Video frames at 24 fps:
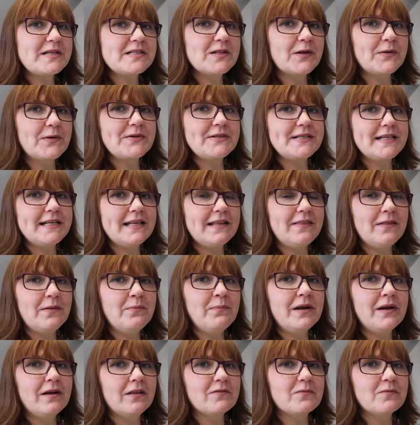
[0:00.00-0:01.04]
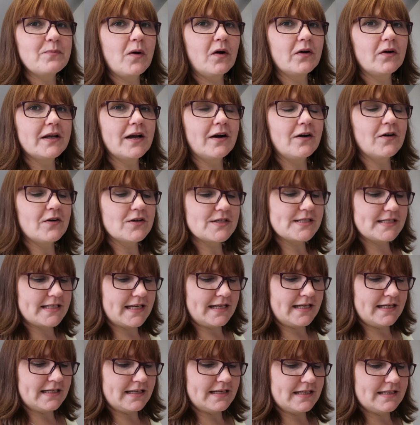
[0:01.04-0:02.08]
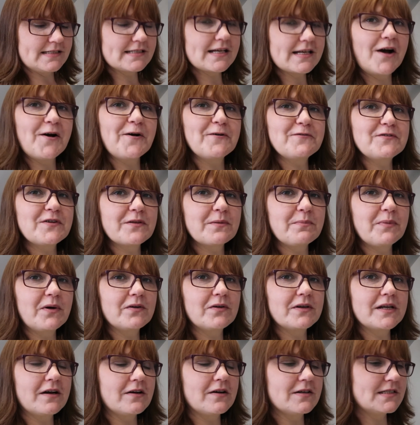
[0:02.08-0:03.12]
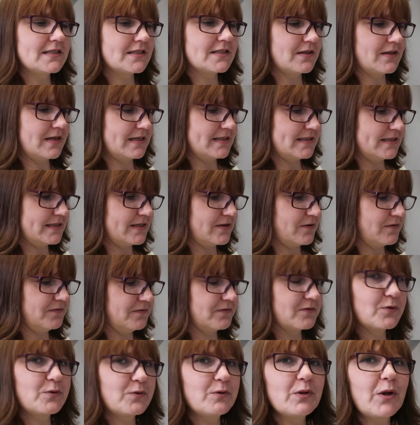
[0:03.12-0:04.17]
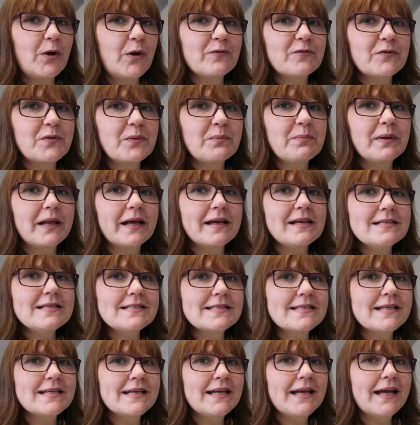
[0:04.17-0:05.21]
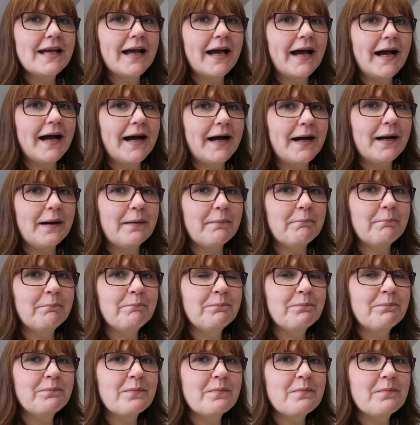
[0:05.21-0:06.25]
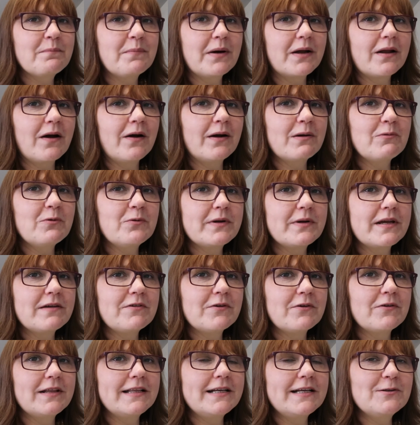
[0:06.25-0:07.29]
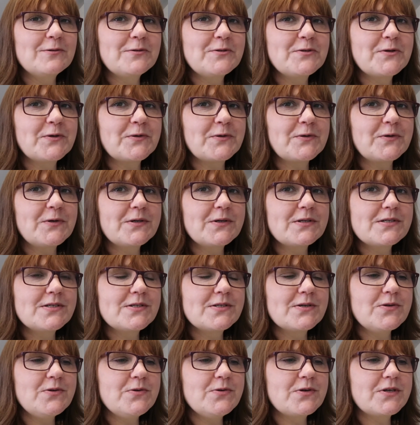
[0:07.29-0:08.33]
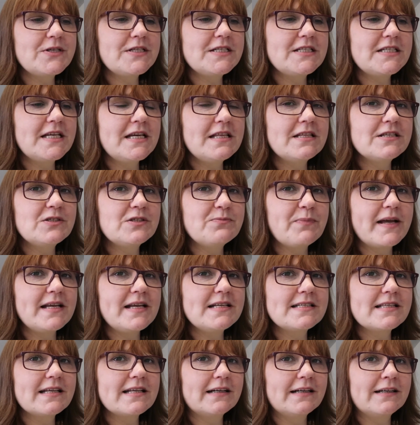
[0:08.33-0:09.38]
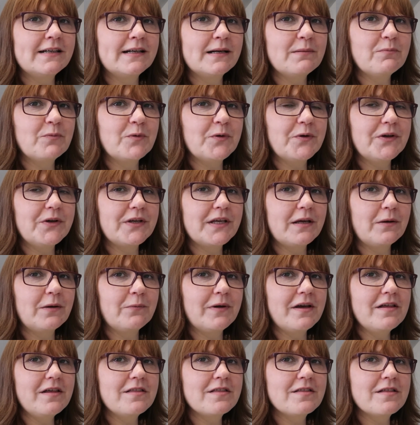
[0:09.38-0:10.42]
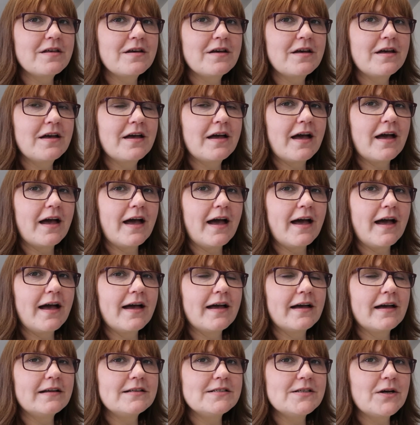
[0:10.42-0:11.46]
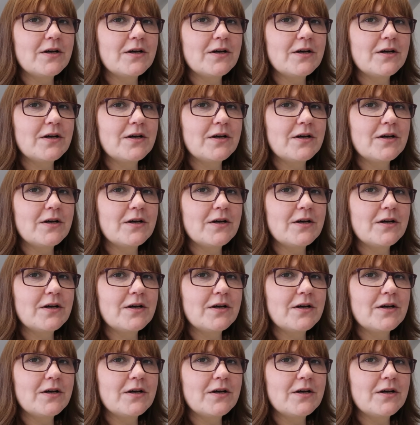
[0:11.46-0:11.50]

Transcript: slotted in the middle of podcast, it is after the podcast, so there's stuff all over the place, but I will give you a little tour so you can see the space that I'm working with, and